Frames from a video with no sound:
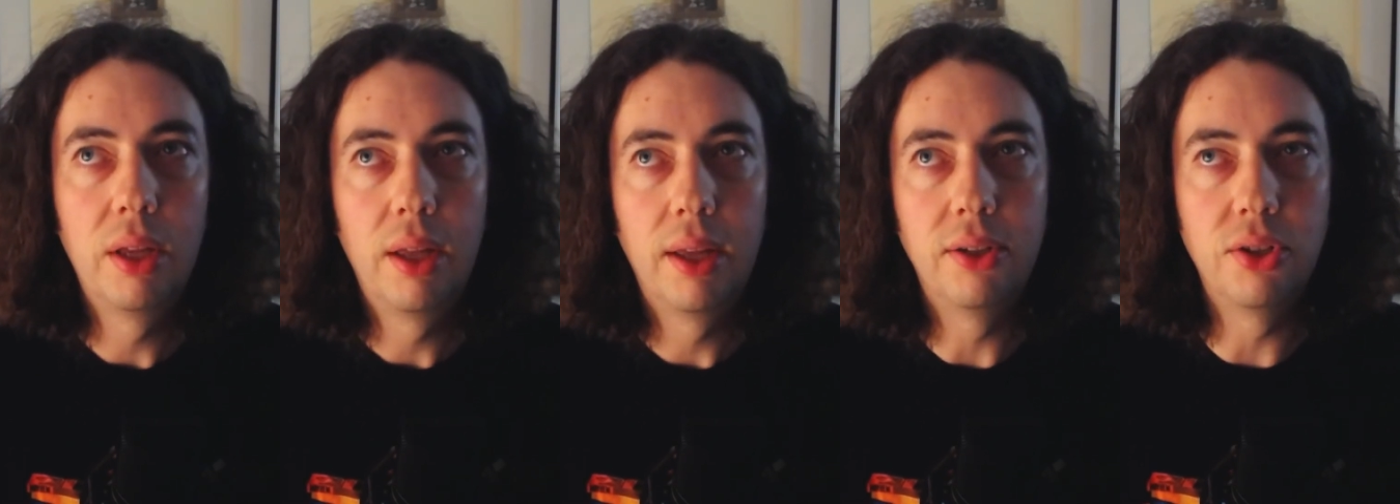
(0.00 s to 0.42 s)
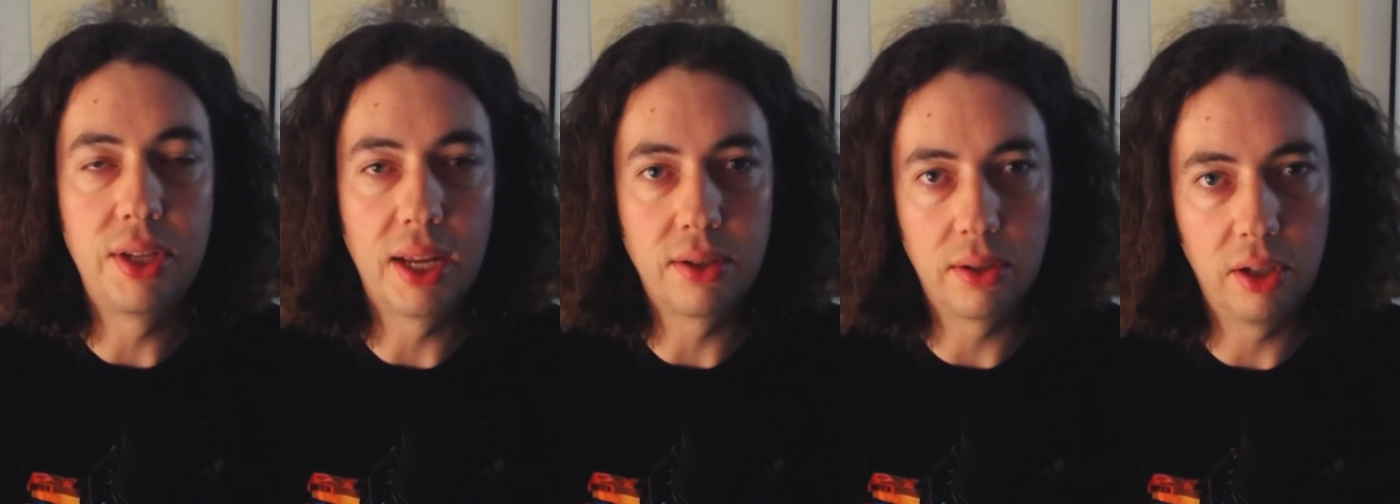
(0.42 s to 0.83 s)
It just
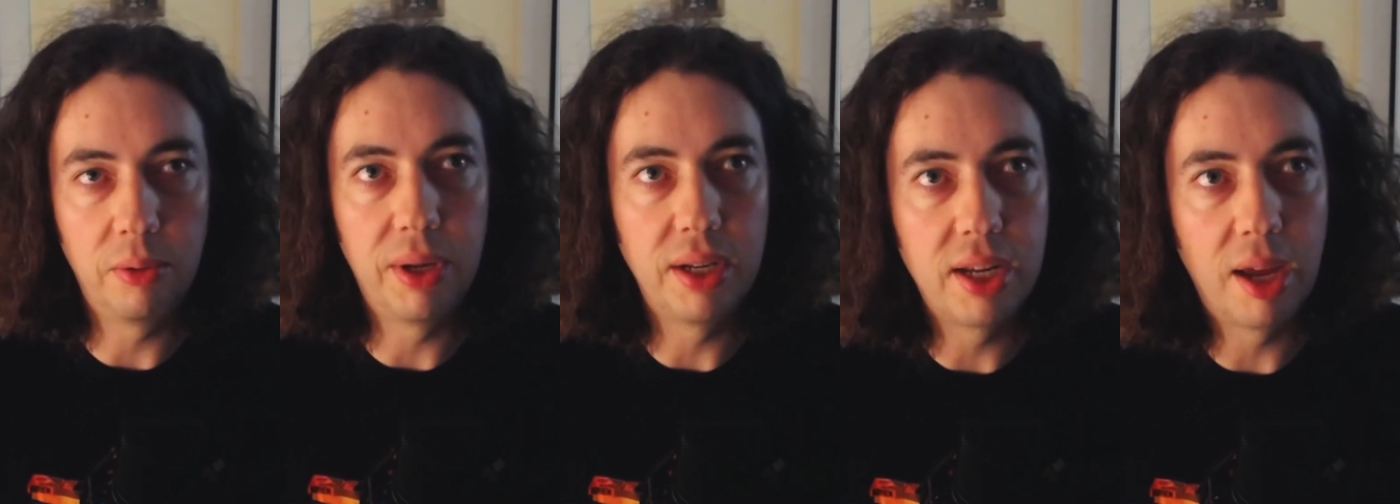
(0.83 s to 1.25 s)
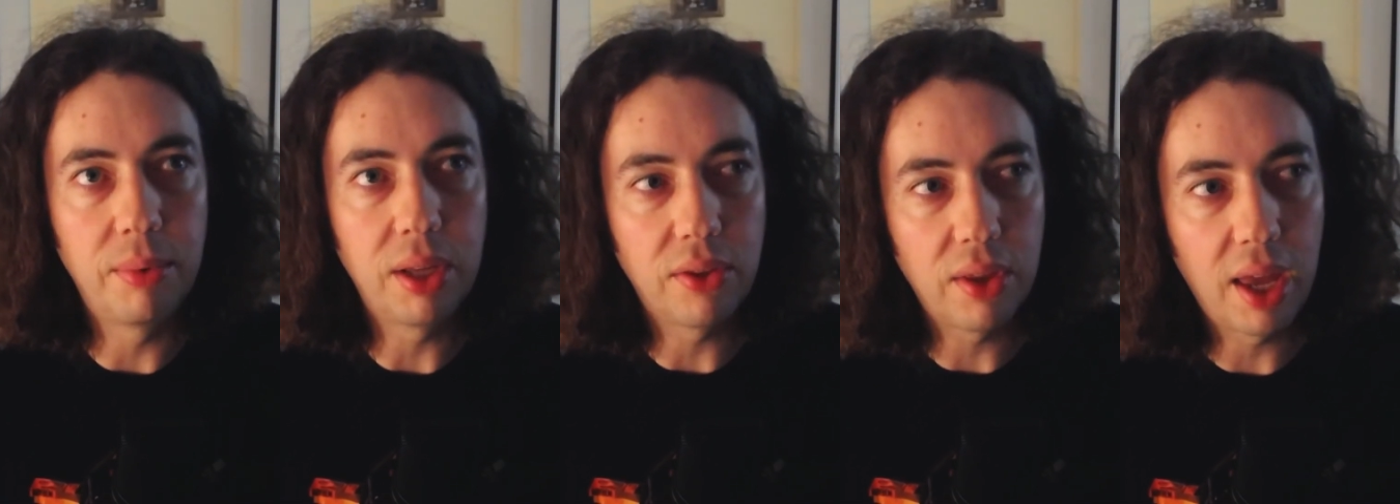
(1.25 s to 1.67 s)
takes a little bit of time to
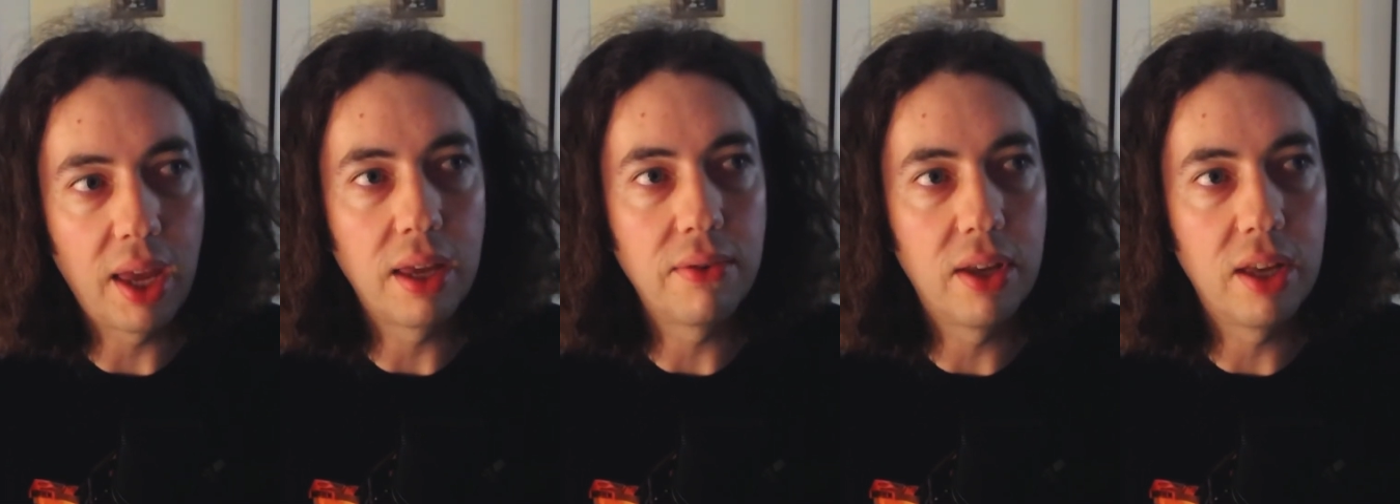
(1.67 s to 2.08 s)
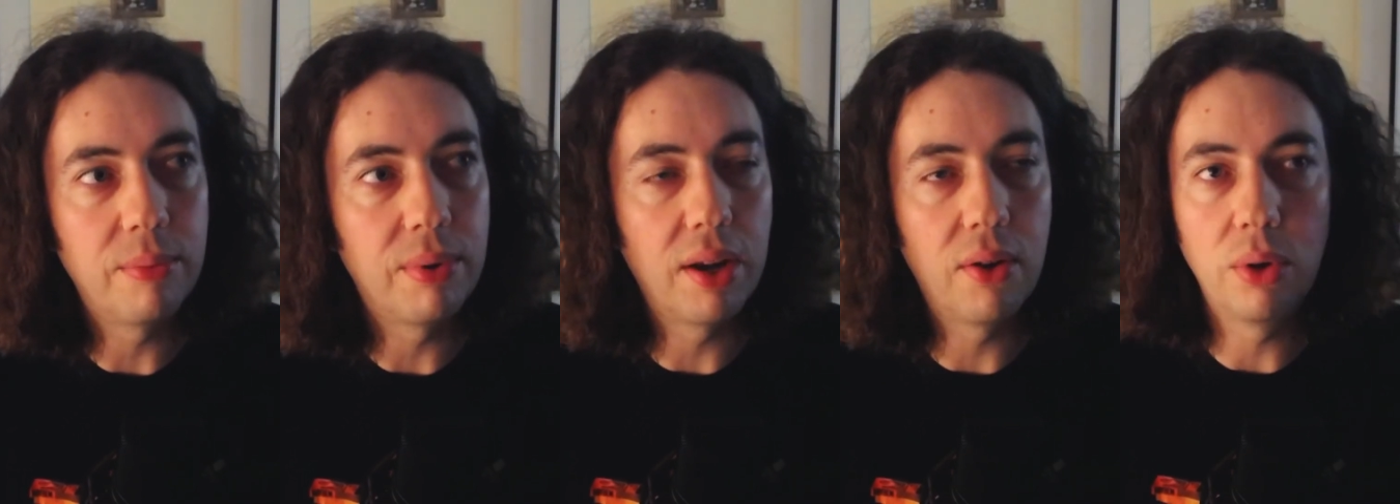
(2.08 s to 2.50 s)
get the hang of it,
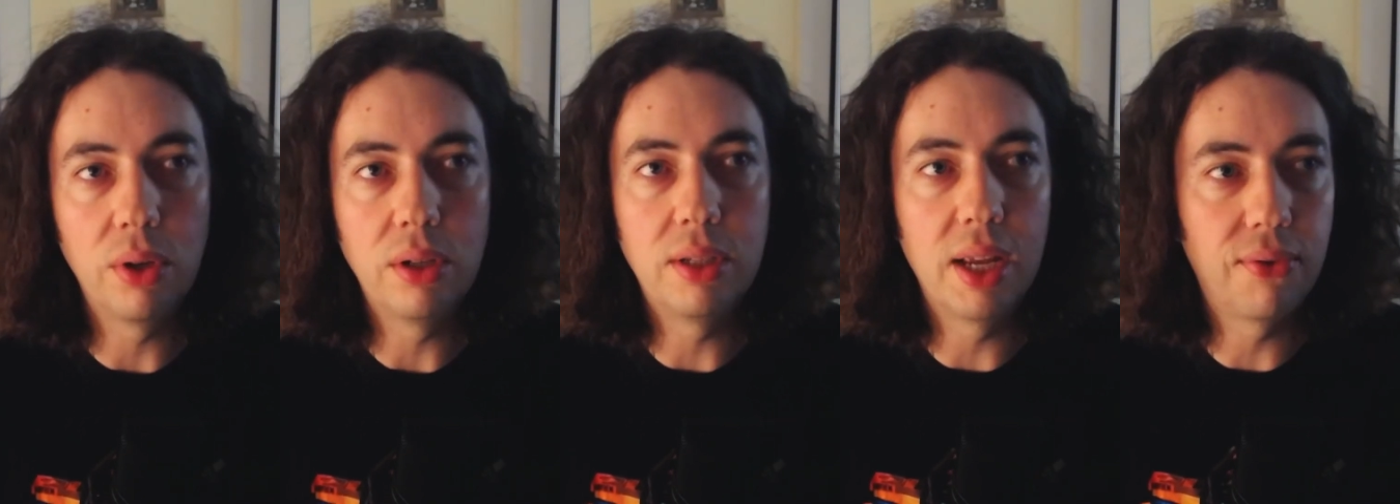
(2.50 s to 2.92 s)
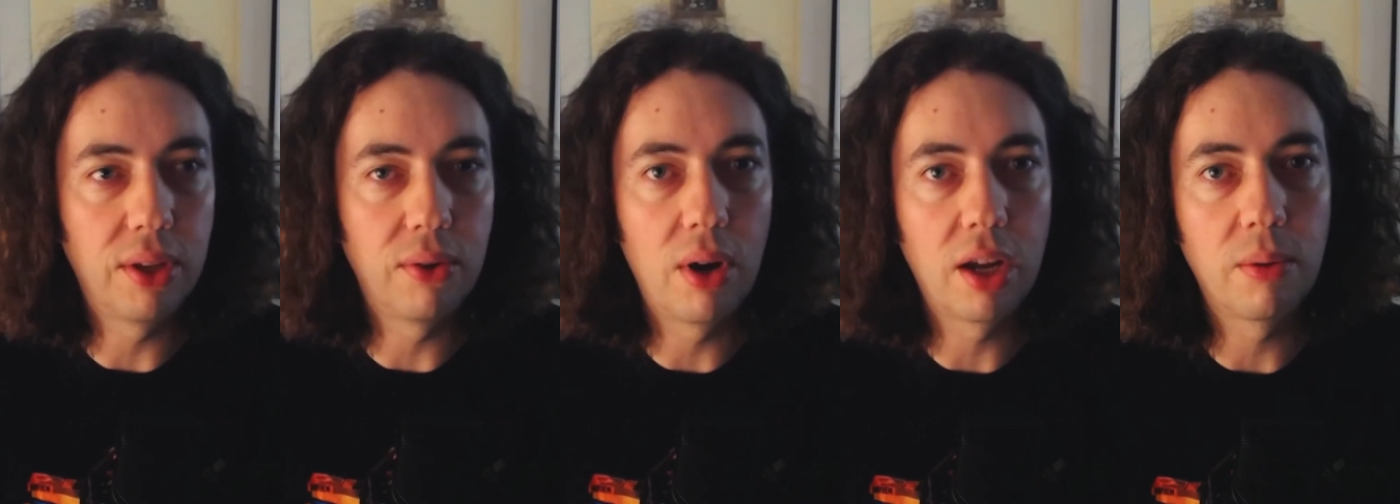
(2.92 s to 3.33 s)
but I would definitely
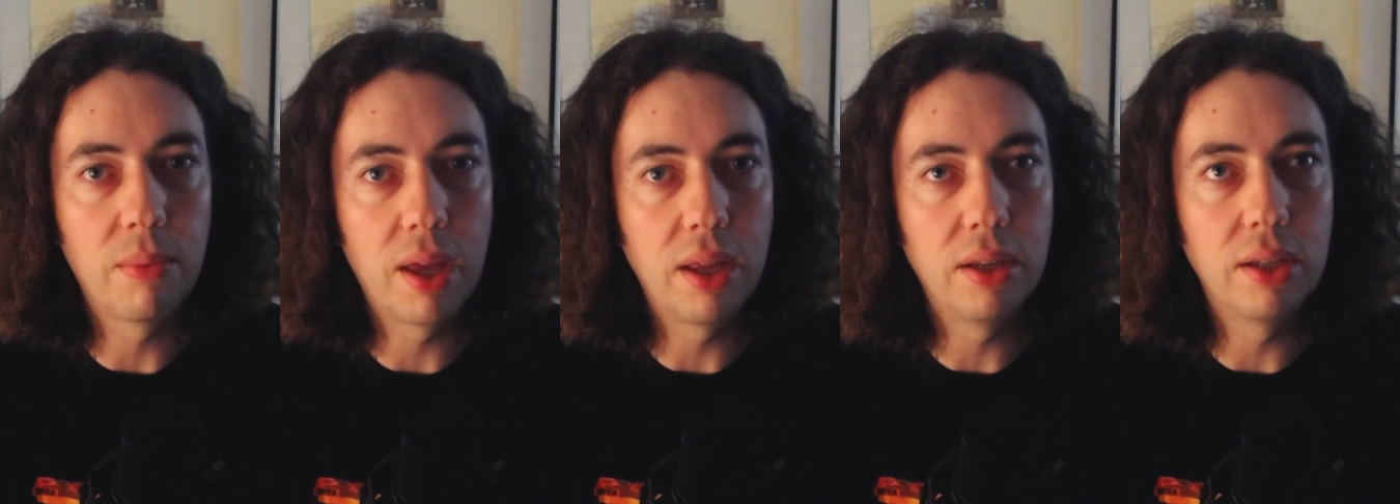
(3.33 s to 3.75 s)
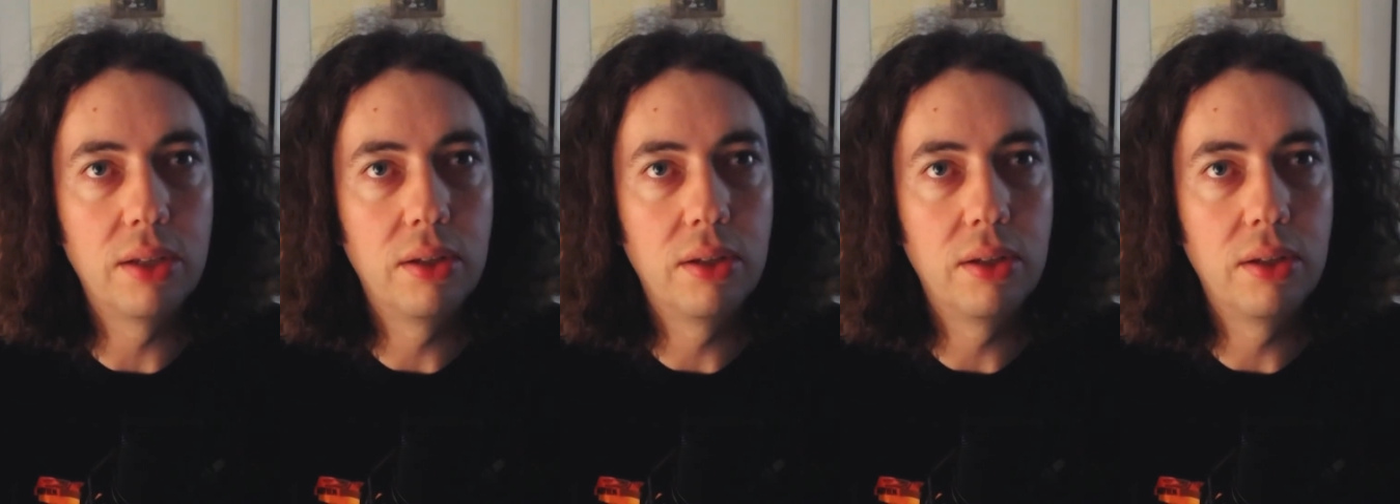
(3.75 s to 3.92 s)
recommend